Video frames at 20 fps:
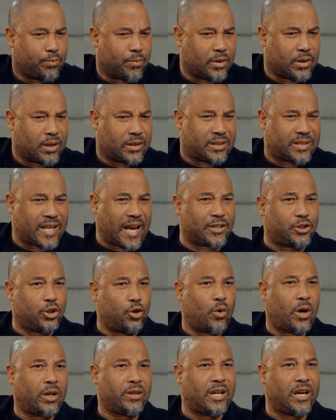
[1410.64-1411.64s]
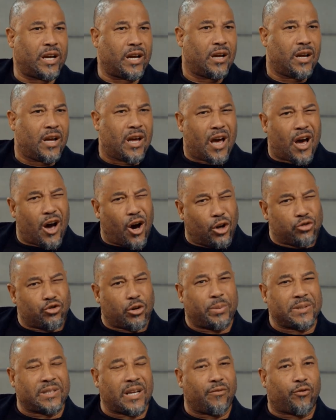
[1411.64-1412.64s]
his tattoo on there,
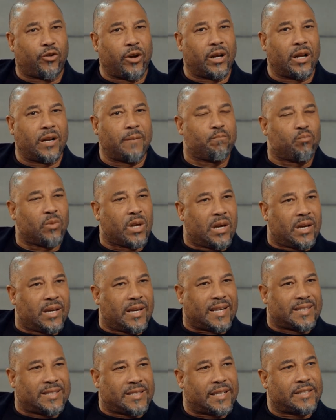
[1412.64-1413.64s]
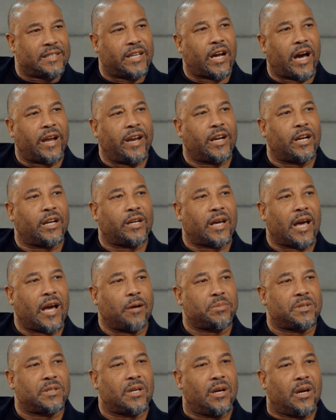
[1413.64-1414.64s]
100% for England. He had 69 England
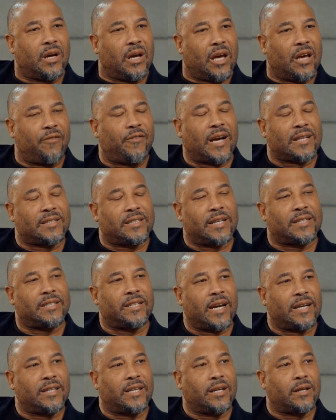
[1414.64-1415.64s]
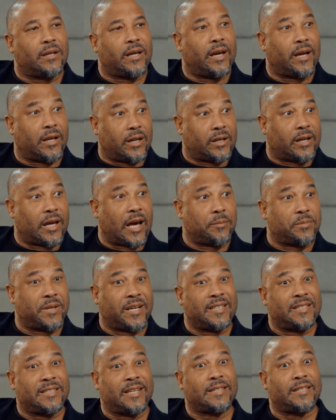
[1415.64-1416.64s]
caps. If he had 68 England caps and
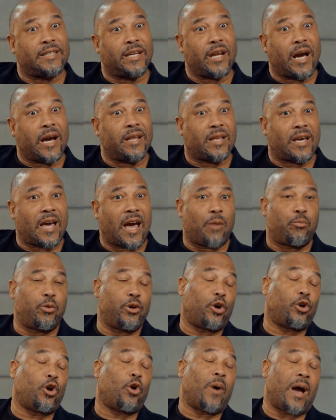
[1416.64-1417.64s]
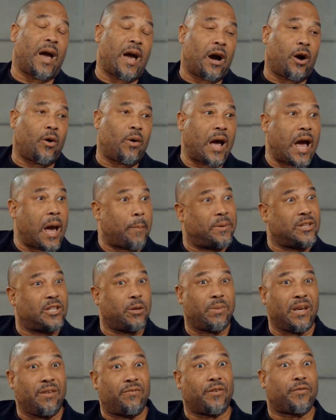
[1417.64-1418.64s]
his 69th cap, we don't know how, happened
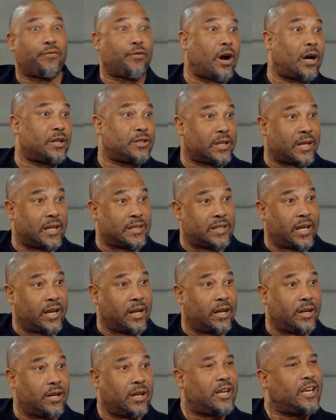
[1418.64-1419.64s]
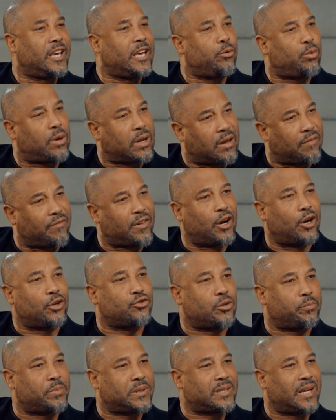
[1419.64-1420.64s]
to be for France against England, he would have given
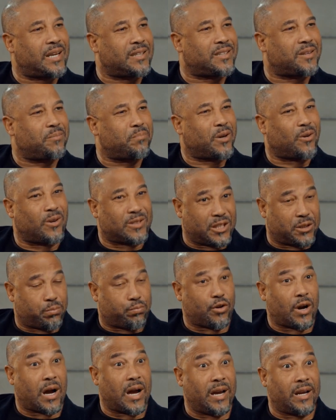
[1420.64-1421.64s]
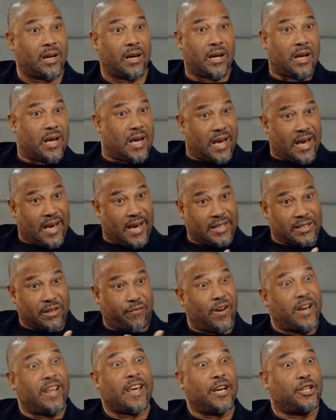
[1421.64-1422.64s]
100%, because his pride, his
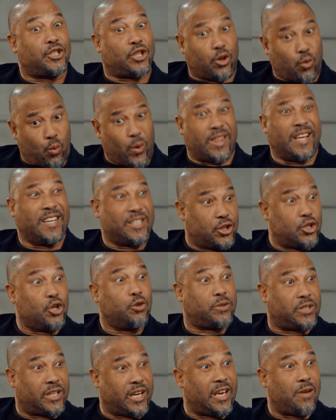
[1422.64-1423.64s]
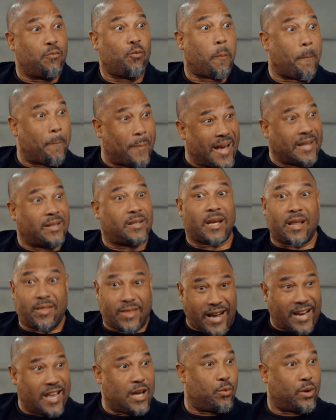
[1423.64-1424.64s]
affiliation with his new team meant
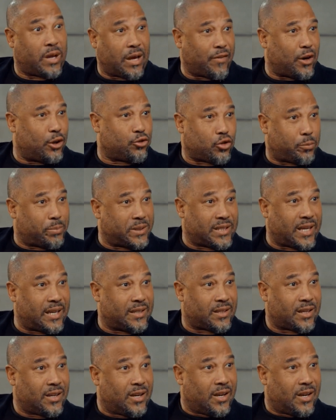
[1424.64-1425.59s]
that he would give 100%.